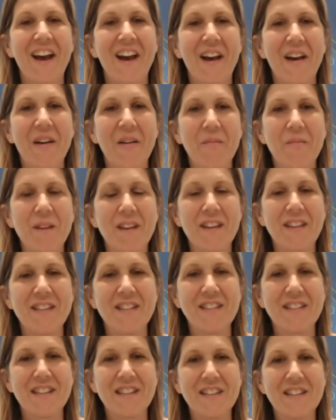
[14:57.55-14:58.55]
Um,
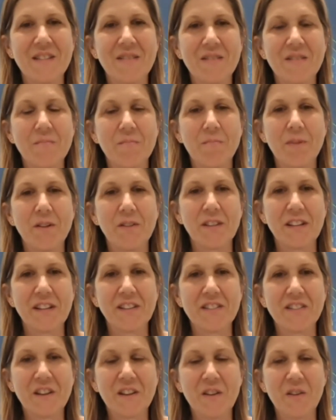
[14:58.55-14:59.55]
is it
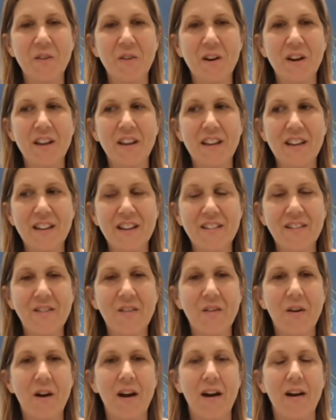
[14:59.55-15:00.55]
building security in?
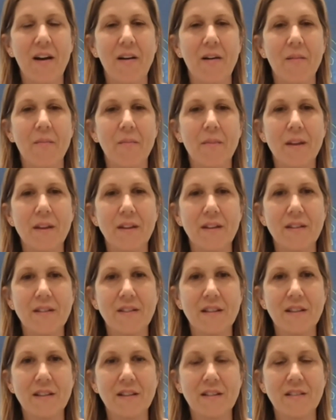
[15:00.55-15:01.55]
Um,
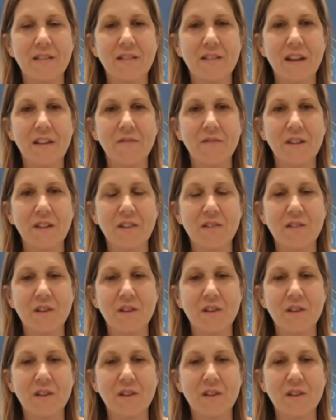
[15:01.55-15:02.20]
is it safety